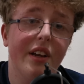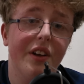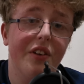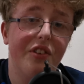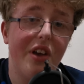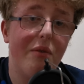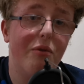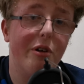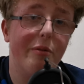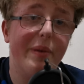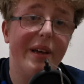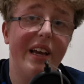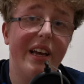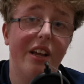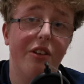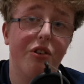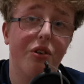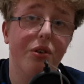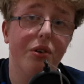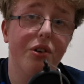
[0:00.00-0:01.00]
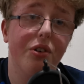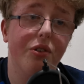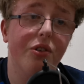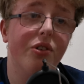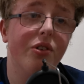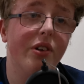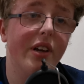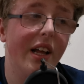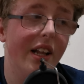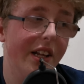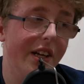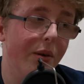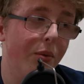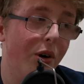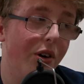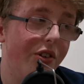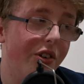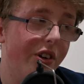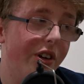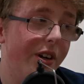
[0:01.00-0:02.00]
he's every bit as good as Elliot
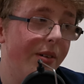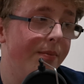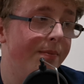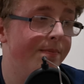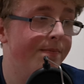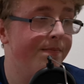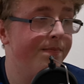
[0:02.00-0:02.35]
Watt today.